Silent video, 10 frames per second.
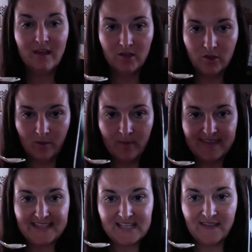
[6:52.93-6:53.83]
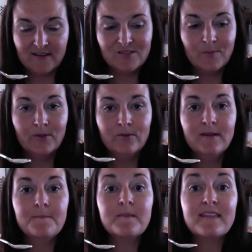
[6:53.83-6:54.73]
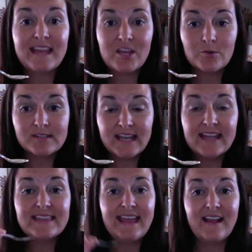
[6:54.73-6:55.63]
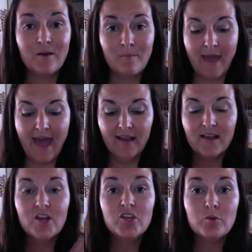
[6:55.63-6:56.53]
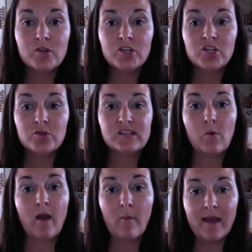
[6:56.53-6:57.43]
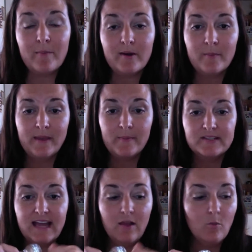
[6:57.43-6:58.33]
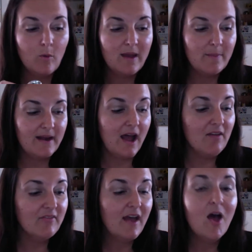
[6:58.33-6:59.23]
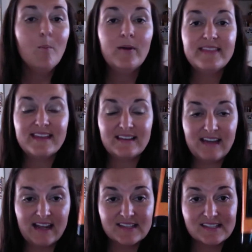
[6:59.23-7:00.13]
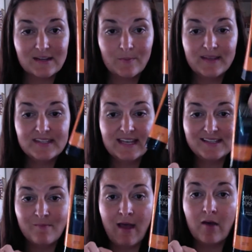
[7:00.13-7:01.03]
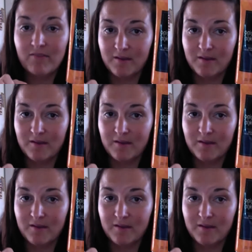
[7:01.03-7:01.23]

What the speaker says: You can put this on their spoon. They use it. They come back. You can use a wet wipe or a paper towel, wipe it off, put the pea-sized amount of their